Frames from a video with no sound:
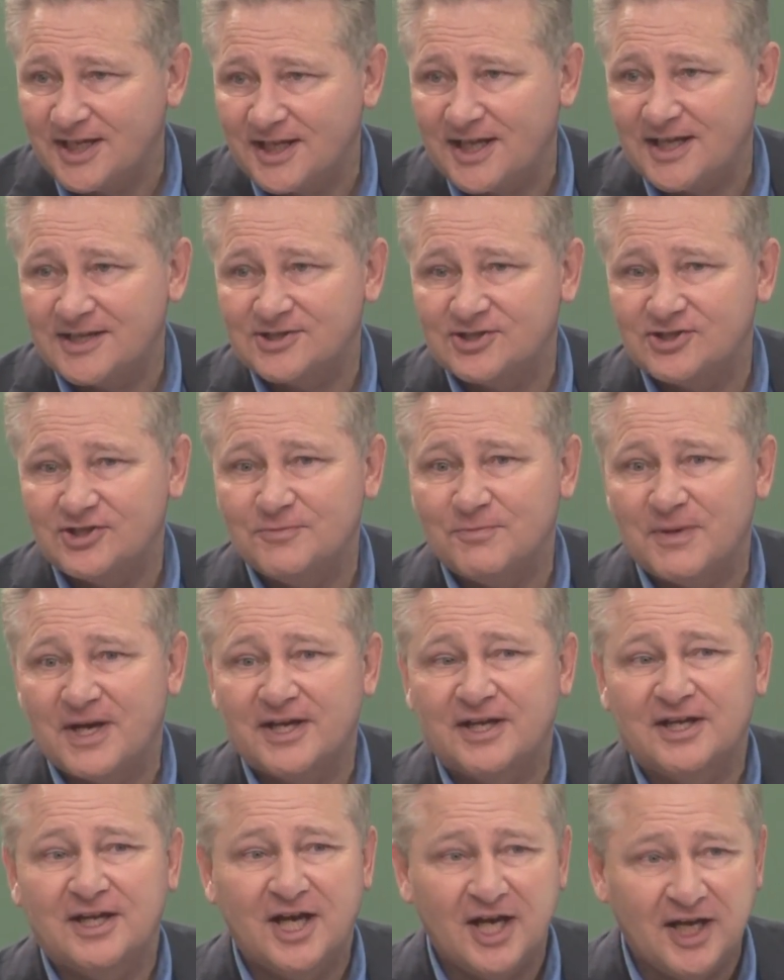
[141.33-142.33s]
against you
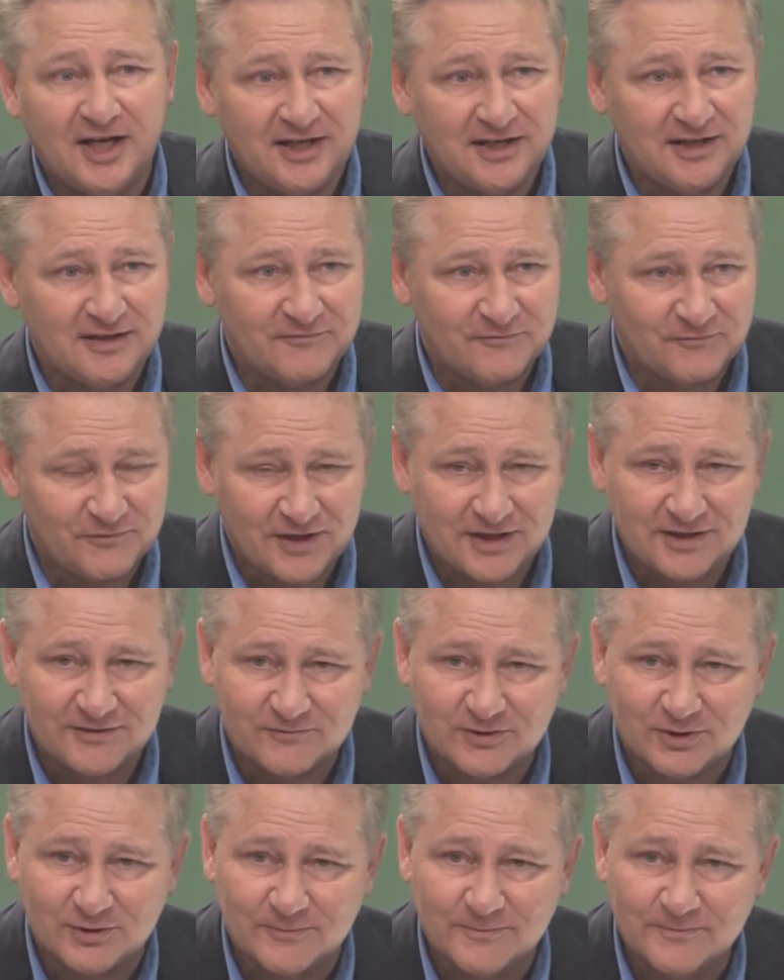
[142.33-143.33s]
by cutting in front
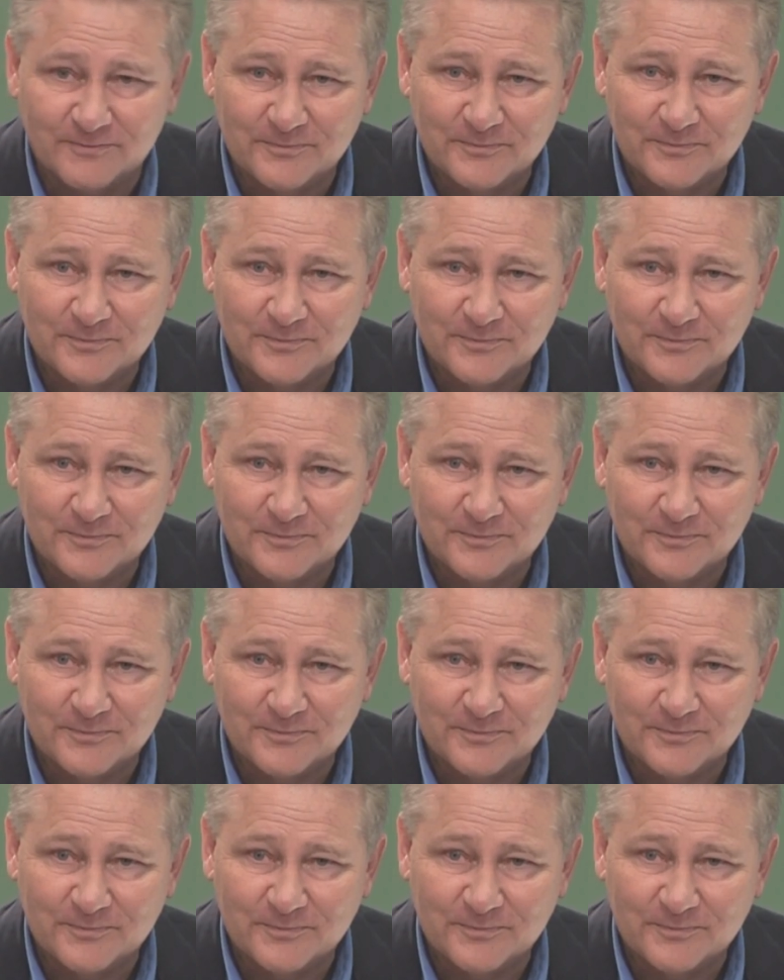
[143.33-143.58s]
of you